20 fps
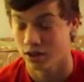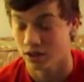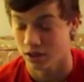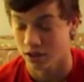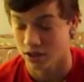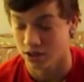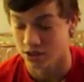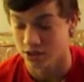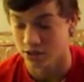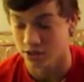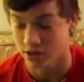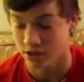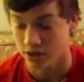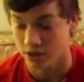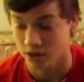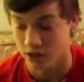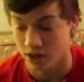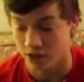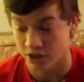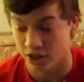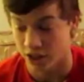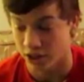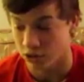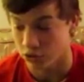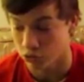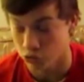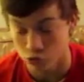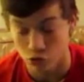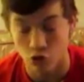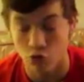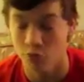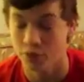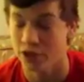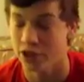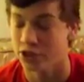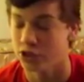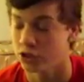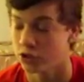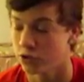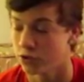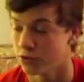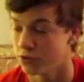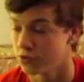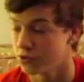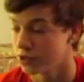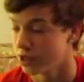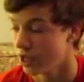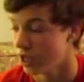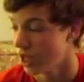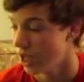because I take tool pictures,